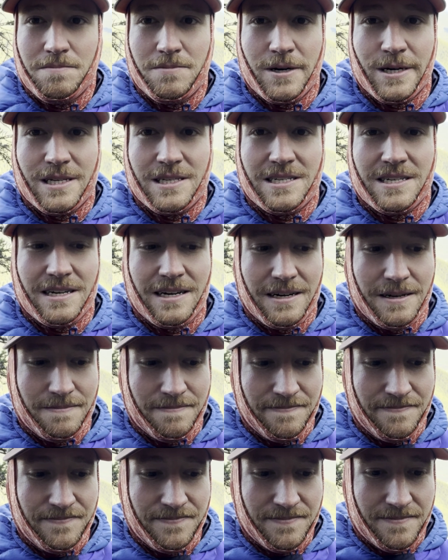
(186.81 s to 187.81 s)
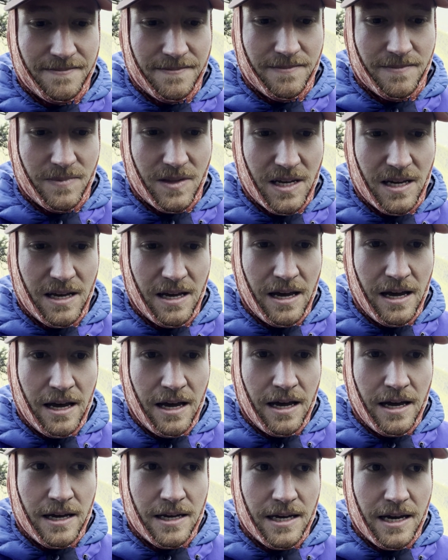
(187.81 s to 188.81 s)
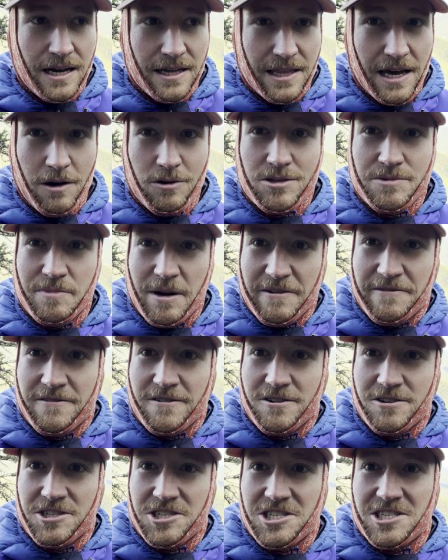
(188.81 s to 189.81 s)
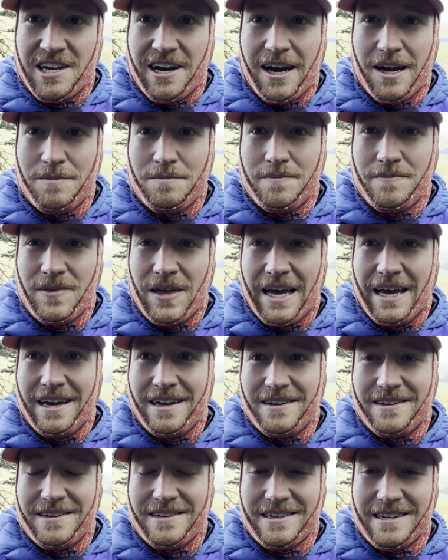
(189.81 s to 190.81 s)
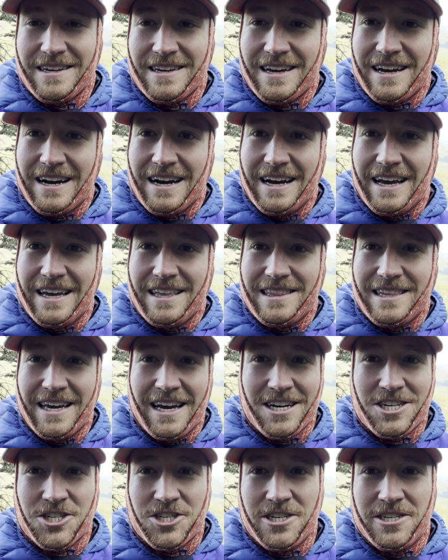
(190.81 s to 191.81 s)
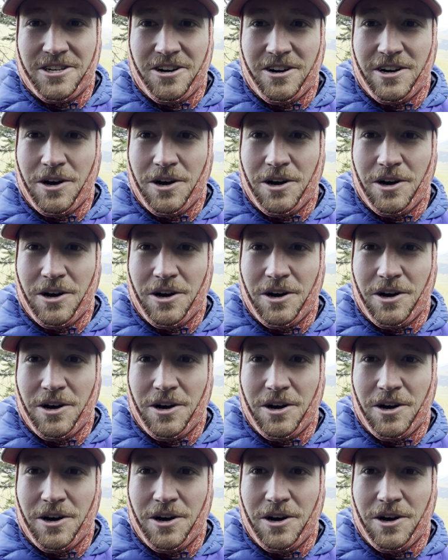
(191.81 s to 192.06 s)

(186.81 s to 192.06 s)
But yeah, that was my first time and they actually turned